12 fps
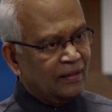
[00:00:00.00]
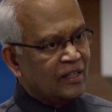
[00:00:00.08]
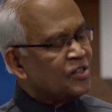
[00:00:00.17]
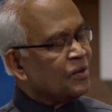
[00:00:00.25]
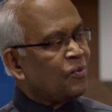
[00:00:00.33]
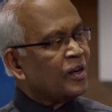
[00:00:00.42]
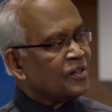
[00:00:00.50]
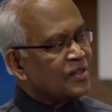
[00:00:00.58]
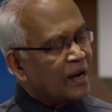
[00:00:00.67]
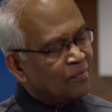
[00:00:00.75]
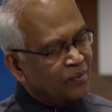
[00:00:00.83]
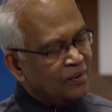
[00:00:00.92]
They said, for
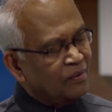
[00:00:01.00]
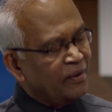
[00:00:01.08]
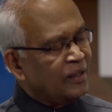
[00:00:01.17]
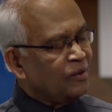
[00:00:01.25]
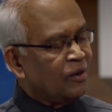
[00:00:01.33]
example, when